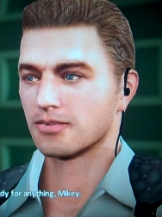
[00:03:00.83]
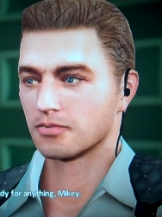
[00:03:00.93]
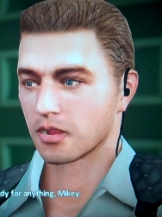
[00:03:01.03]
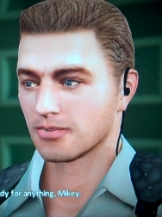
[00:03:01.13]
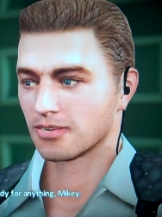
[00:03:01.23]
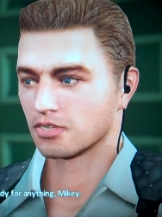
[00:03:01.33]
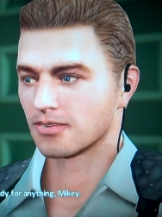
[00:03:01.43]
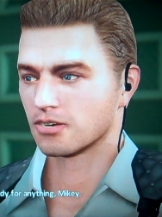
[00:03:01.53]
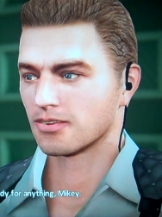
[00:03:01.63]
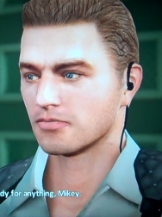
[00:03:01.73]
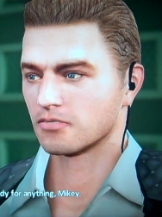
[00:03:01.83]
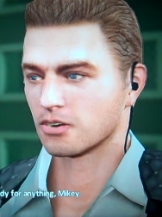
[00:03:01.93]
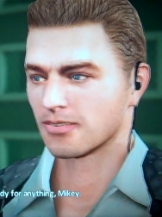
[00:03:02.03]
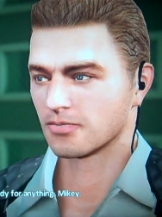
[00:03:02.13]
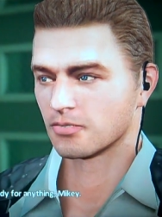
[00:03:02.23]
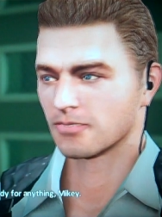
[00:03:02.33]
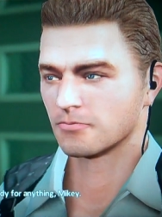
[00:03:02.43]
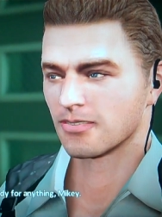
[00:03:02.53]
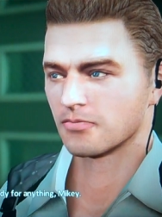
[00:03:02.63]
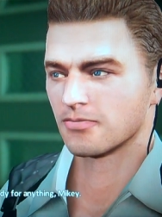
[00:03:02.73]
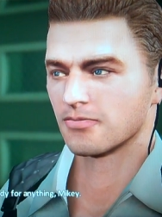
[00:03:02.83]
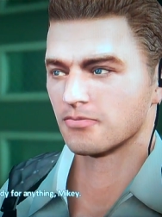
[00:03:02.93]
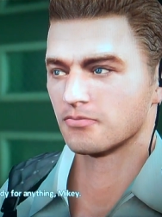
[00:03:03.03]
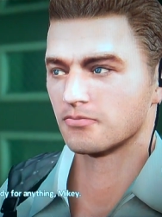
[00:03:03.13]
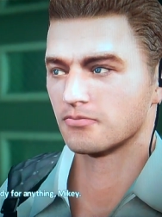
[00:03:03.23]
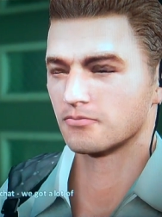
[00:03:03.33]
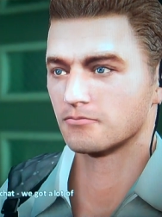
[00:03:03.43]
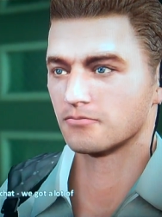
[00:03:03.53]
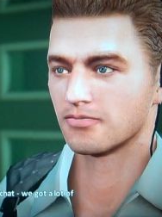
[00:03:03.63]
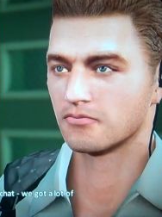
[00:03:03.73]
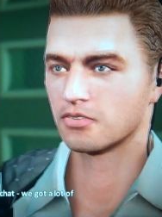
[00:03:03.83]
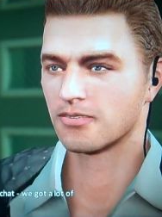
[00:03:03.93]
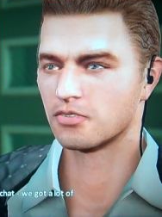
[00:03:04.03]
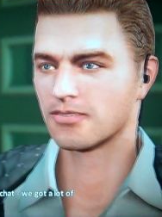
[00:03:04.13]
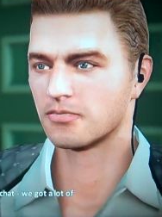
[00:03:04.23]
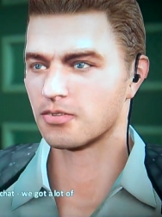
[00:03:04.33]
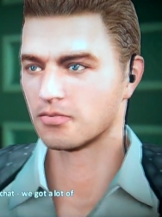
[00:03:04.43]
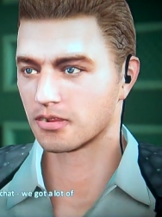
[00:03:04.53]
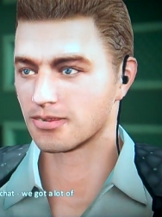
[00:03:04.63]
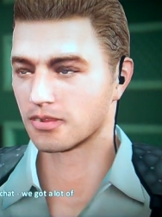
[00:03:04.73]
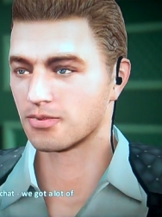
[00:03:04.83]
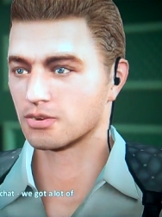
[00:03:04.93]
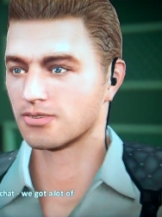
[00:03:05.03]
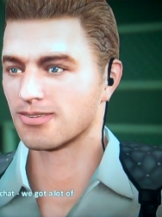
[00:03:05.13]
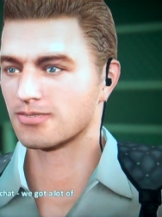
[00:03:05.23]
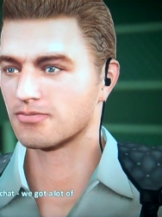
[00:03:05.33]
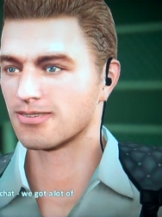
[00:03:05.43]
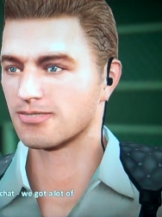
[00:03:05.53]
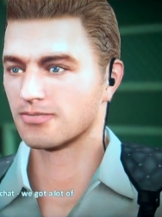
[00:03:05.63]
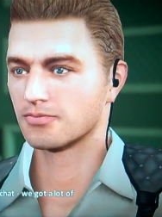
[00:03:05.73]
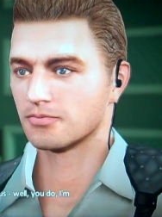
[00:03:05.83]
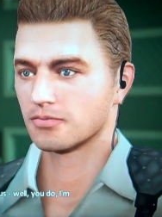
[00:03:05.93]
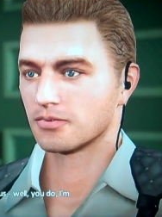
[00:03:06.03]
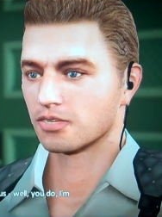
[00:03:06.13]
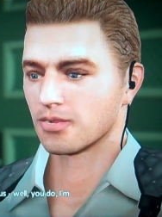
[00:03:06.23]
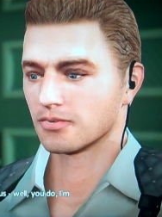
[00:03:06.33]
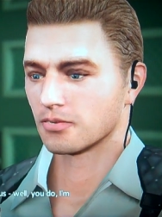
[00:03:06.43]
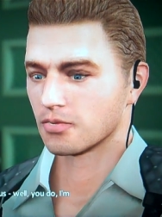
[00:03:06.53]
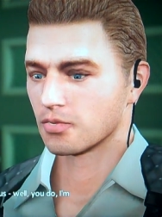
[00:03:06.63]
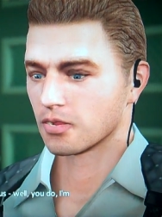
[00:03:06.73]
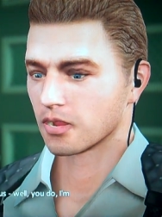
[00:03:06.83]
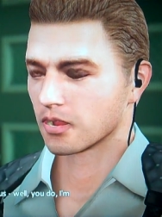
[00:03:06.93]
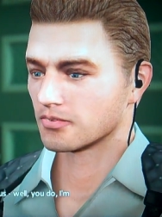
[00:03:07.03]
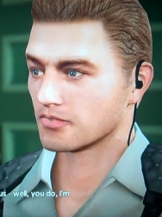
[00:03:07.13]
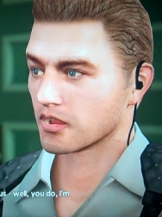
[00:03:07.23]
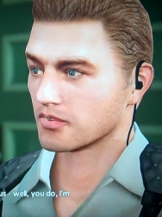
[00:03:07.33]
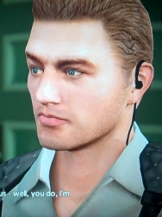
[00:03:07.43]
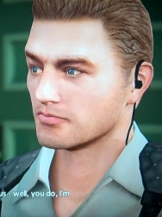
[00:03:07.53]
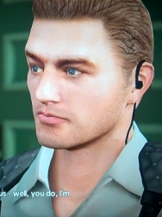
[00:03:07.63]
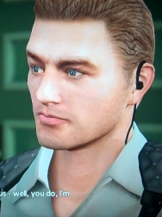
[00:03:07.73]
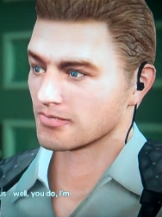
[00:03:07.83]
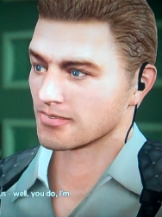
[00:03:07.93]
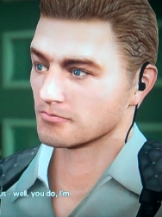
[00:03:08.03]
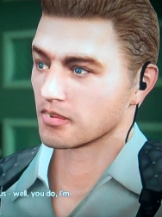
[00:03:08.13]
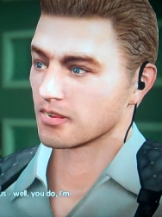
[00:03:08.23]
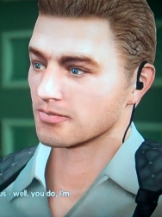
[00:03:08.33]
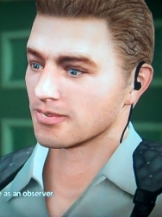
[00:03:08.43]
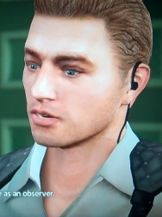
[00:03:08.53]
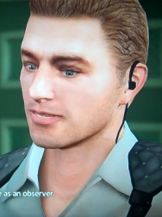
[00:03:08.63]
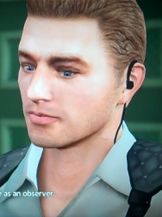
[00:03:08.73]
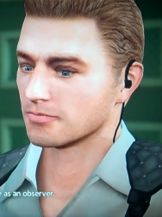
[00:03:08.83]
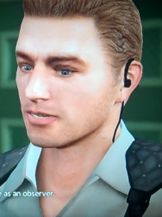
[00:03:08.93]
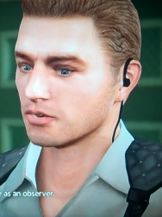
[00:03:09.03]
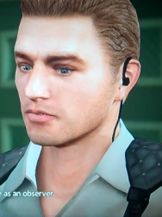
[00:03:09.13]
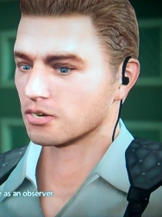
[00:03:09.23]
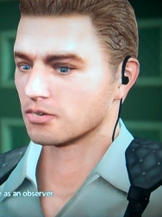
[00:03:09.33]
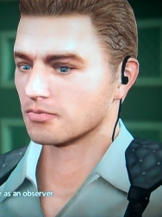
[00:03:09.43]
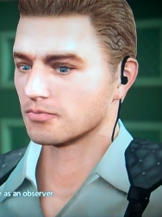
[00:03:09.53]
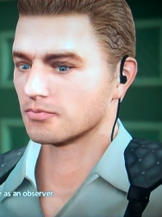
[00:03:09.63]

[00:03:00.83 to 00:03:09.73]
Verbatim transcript: A good agent's ready for anything, Mikey. But enough chit-chat. We got a lot of work ahead of us. Well, you do. I'm mostly here as an observer.